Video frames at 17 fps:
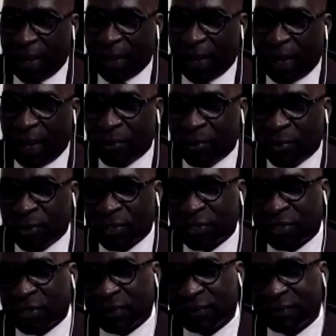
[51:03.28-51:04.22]
I
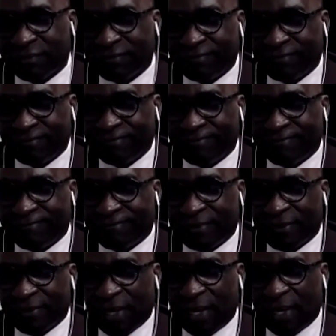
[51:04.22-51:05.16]
was
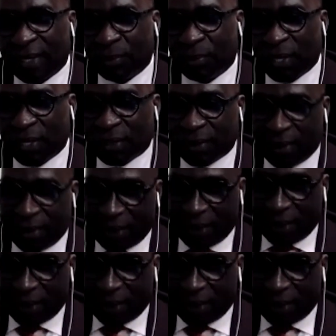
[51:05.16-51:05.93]
a little bit